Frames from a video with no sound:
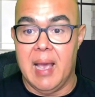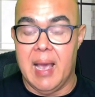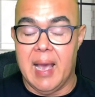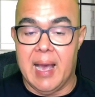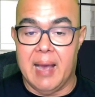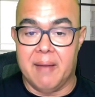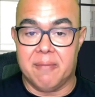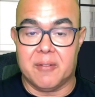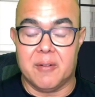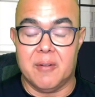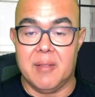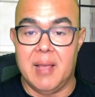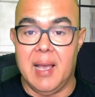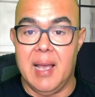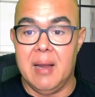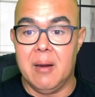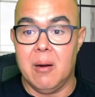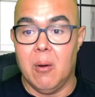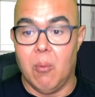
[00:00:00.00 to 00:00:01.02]
After
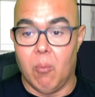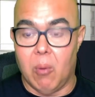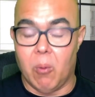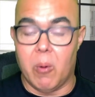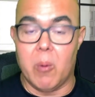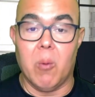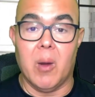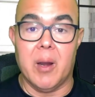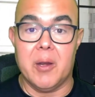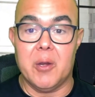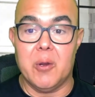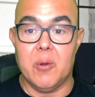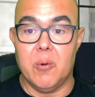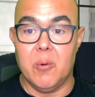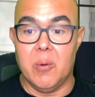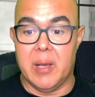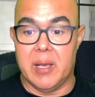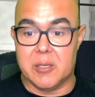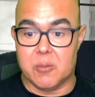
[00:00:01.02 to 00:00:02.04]
that, what we wanna do
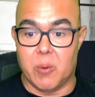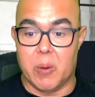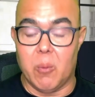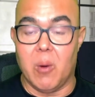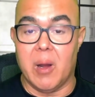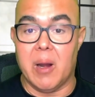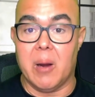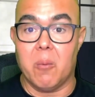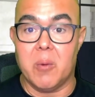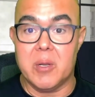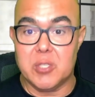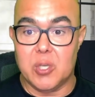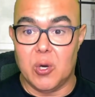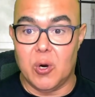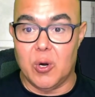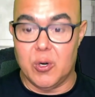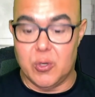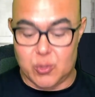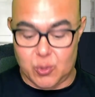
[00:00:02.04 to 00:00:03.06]
is we wanna
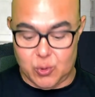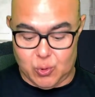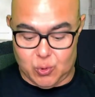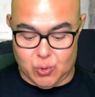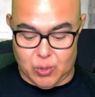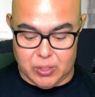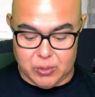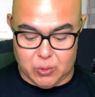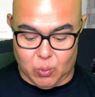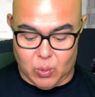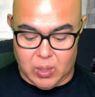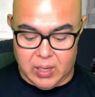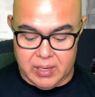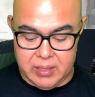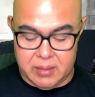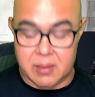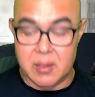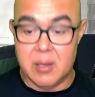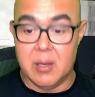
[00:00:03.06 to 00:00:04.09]
return to Trust Wallet,